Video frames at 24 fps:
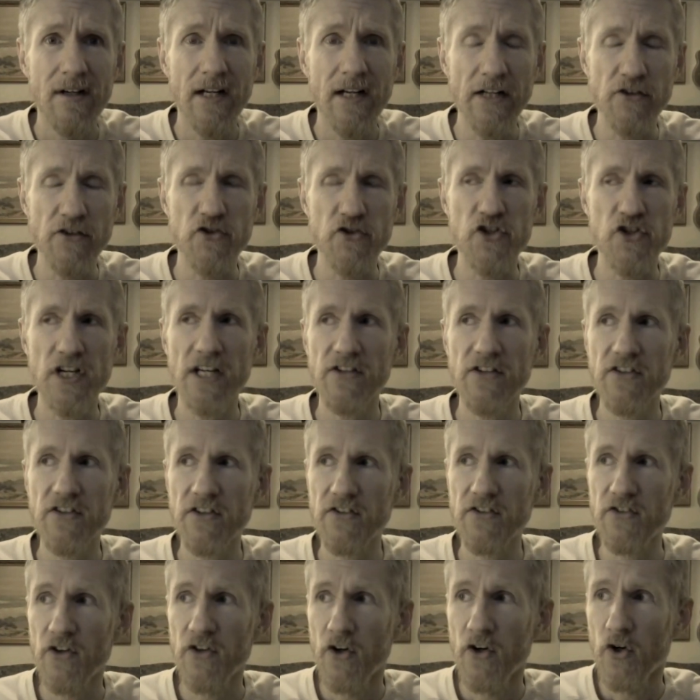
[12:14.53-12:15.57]
It's
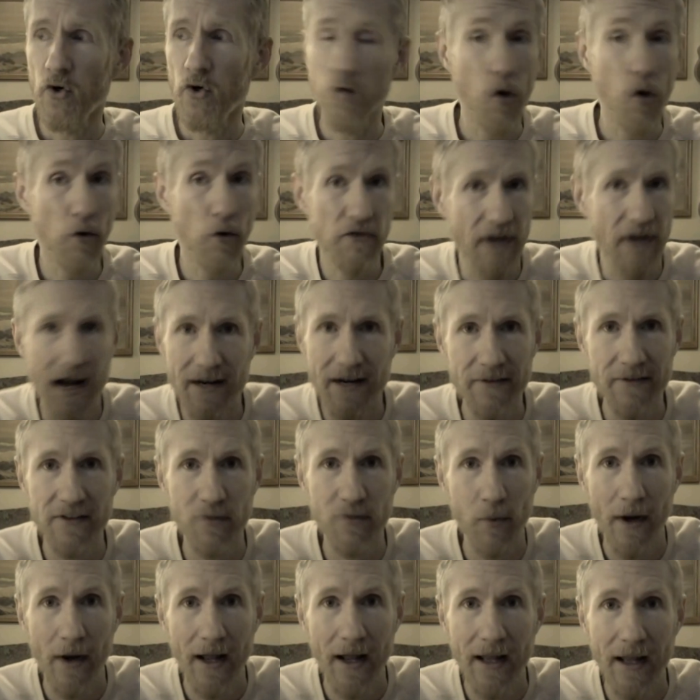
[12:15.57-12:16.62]
Jesus who goes out of
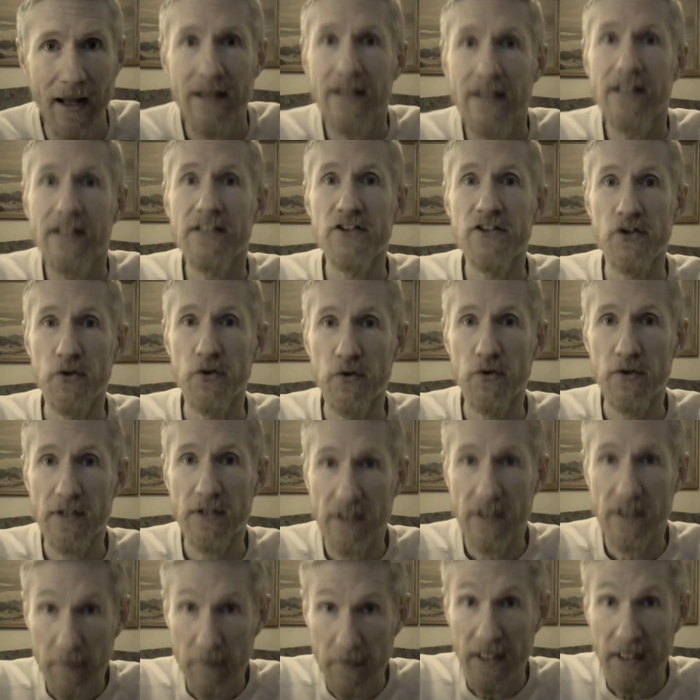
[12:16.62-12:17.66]
his way
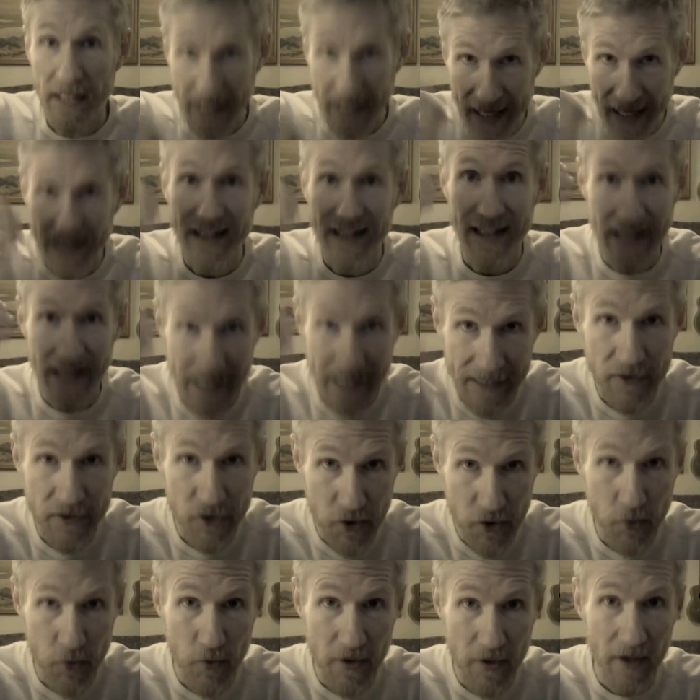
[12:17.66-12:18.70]
to get
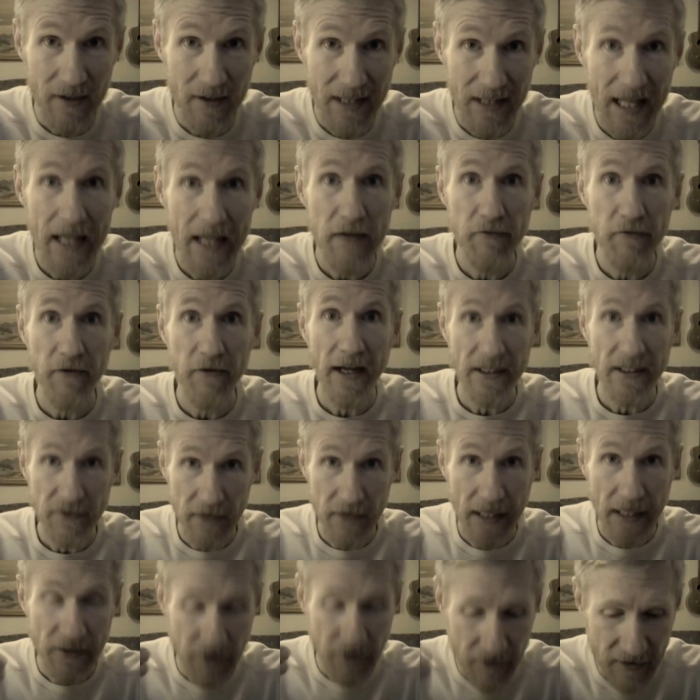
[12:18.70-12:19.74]
into their life
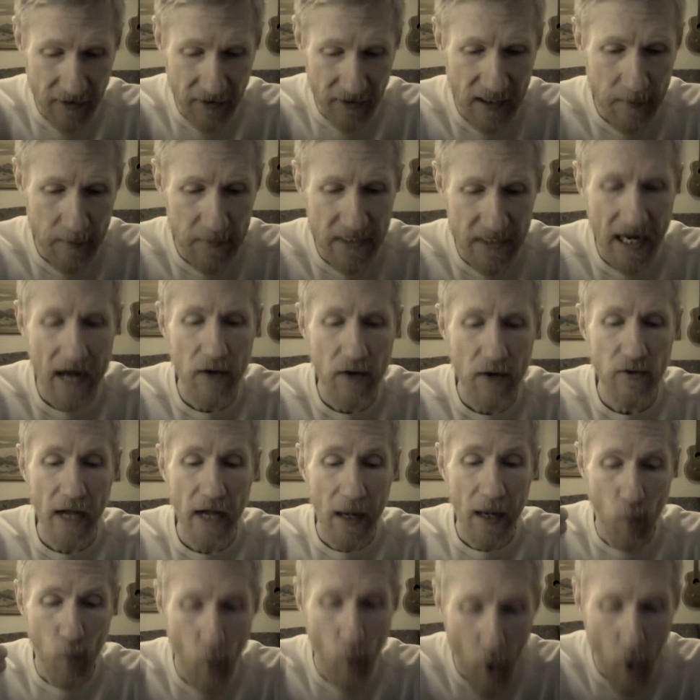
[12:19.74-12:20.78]
and sit them
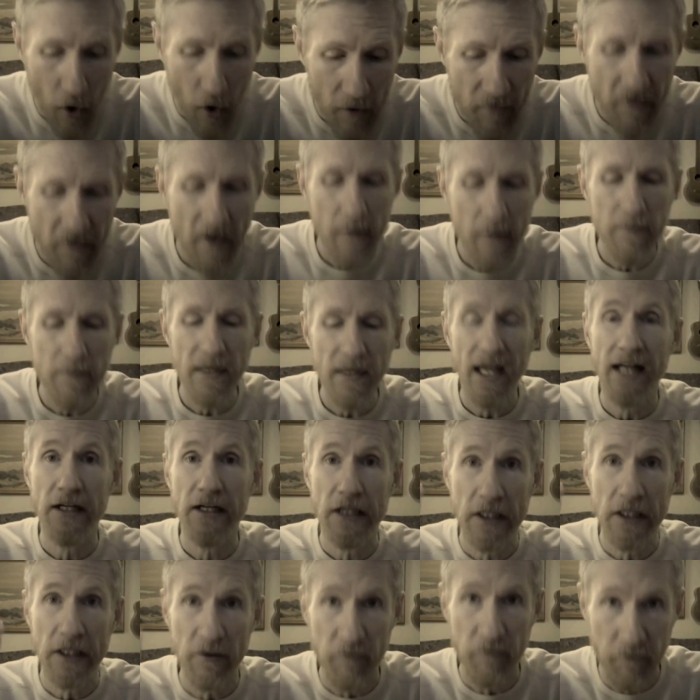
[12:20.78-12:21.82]
down and warn them
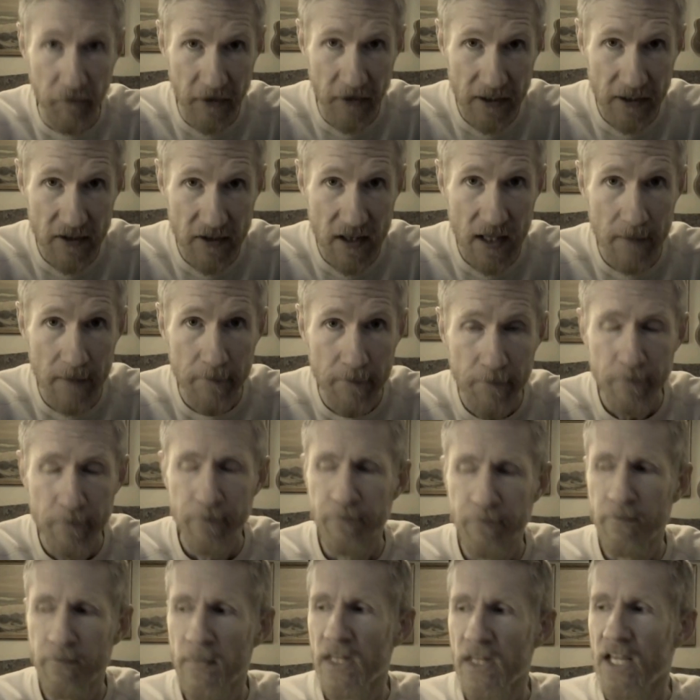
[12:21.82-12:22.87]
and convict them.
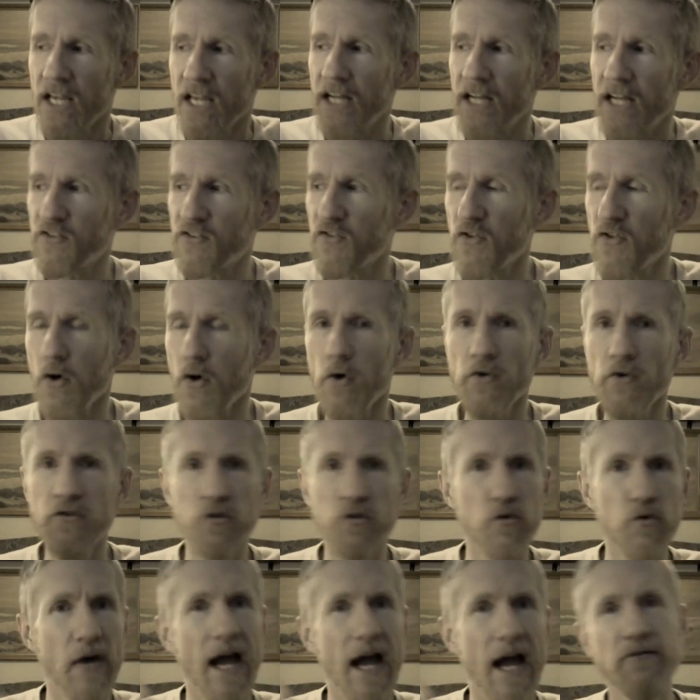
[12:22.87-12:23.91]
It's those
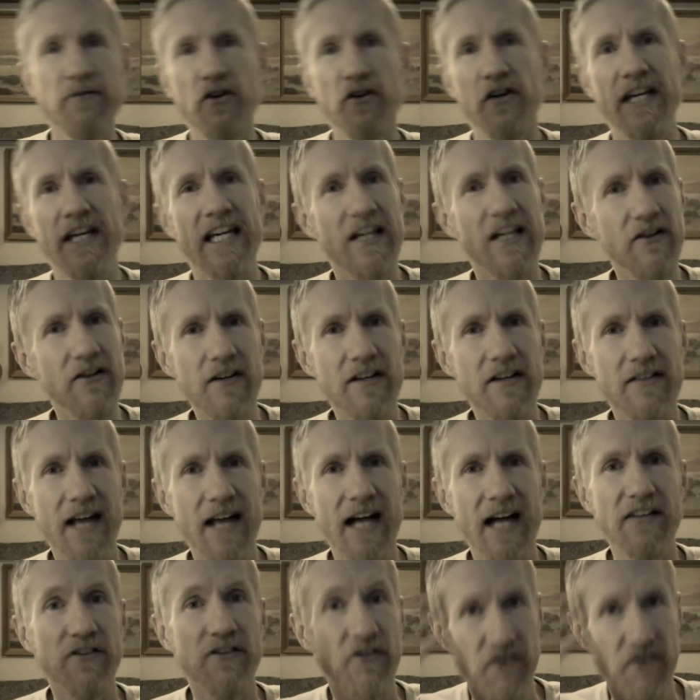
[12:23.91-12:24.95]
who, after hearing
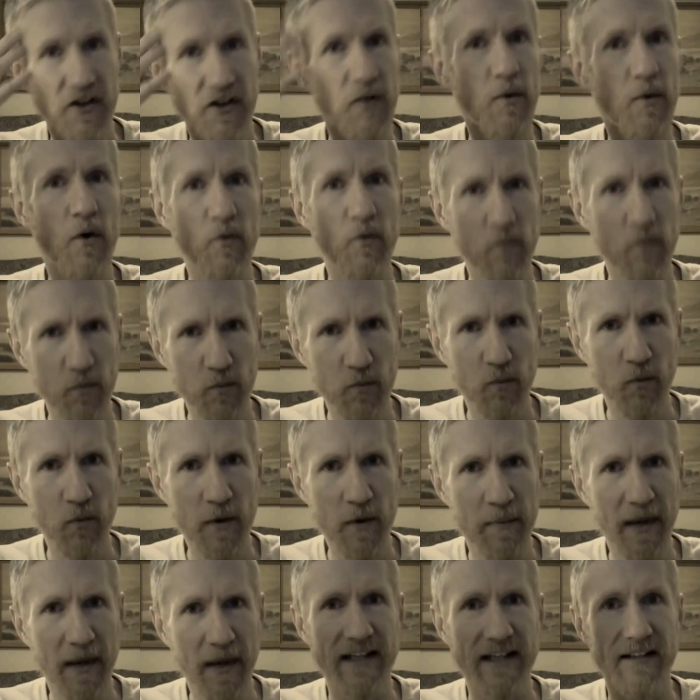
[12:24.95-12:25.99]
that, still won't
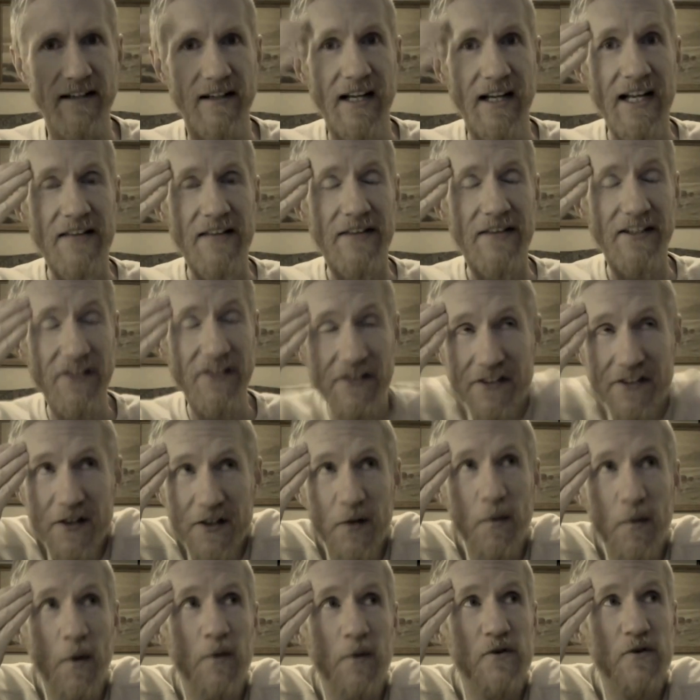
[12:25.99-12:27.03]
repent. They
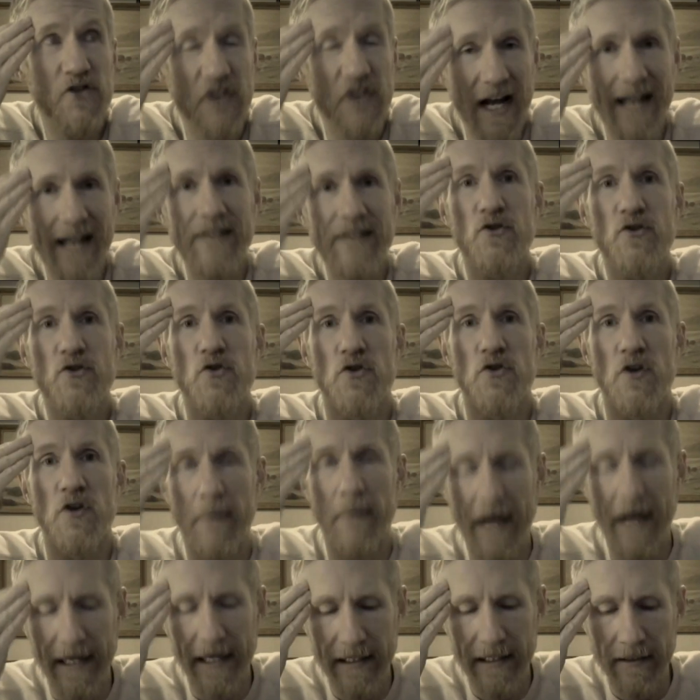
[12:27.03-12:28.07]
still won't change their
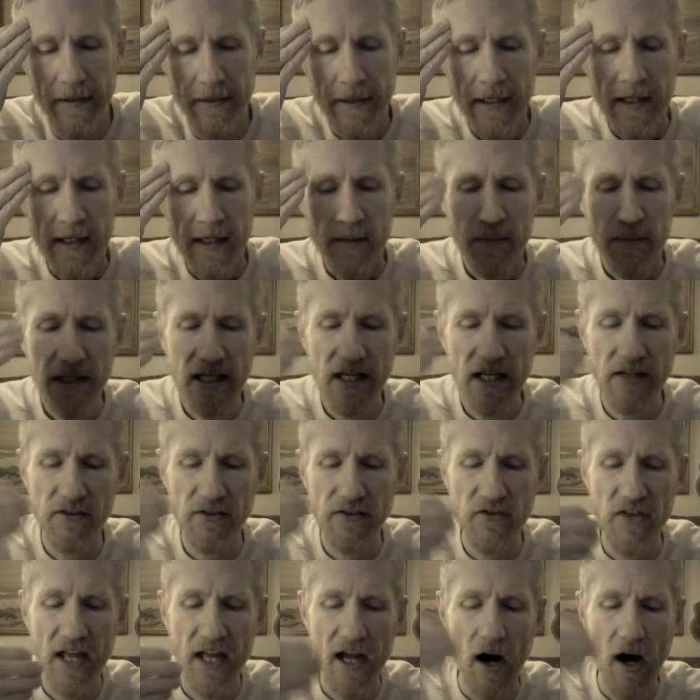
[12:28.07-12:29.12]
mind
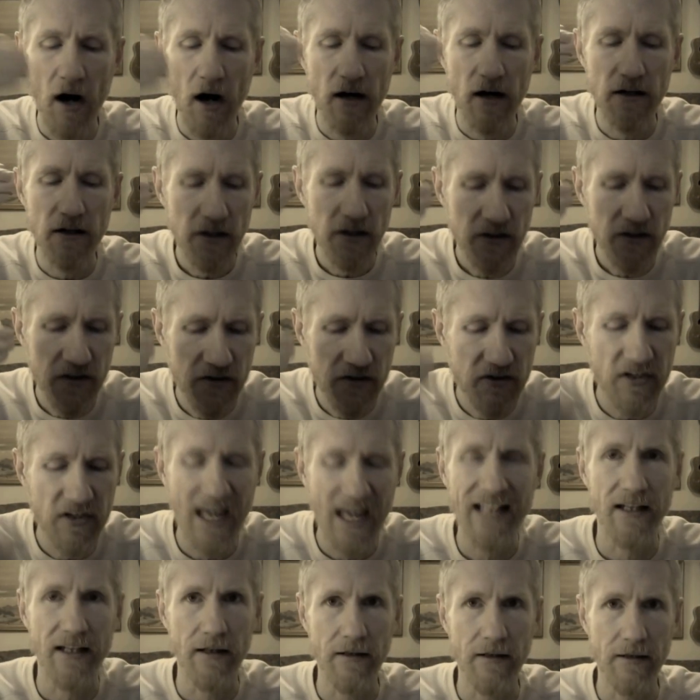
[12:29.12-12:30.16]
because they are
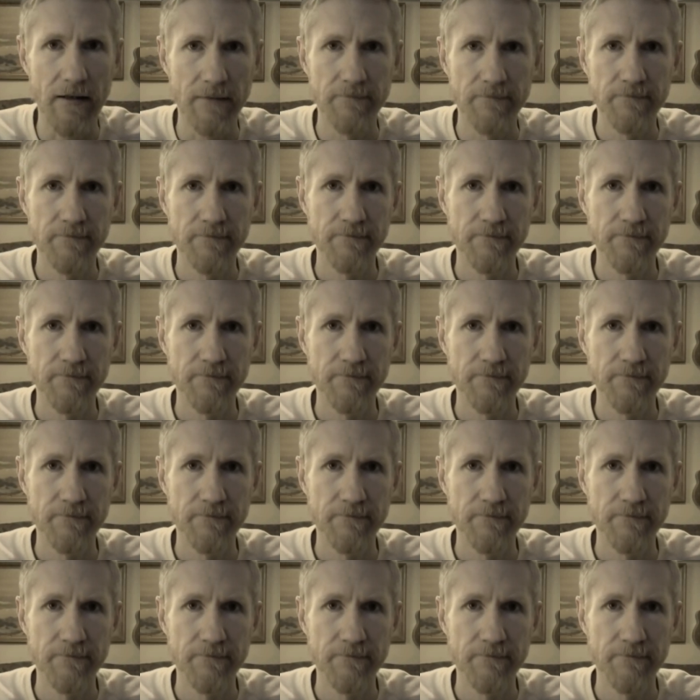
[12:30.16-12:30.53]
settled.